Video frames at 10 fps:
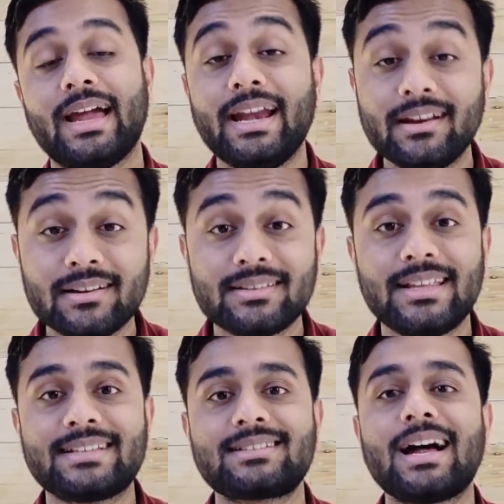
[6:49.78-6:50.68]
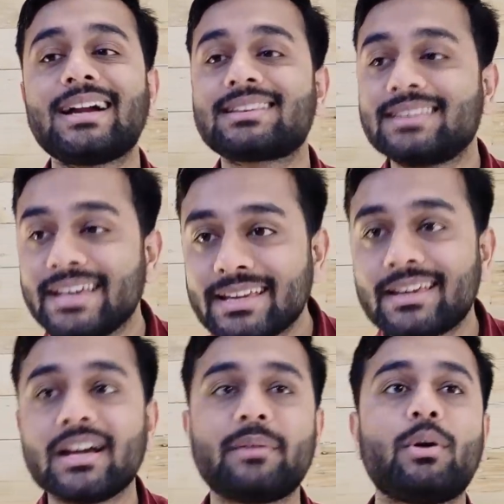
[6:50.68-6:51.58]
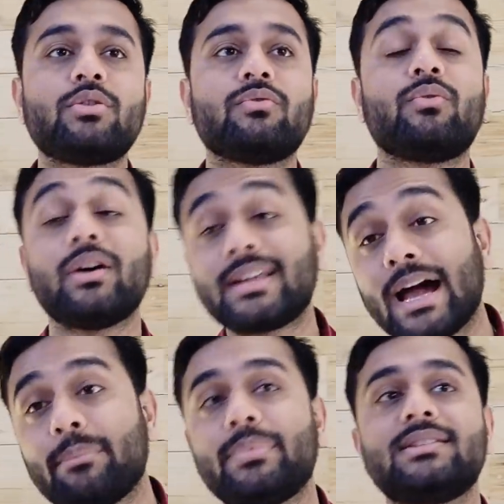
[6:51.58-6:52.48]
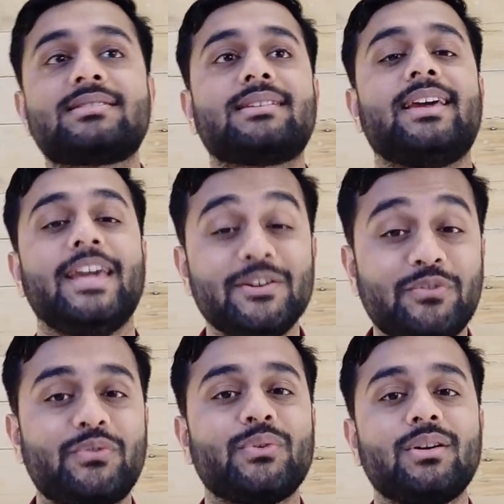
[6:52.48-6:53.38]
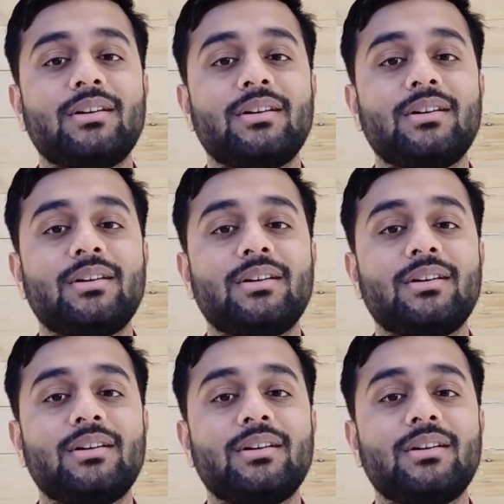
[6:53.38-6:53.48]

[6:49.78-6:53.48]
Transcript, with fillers: And they start thinking about what happens if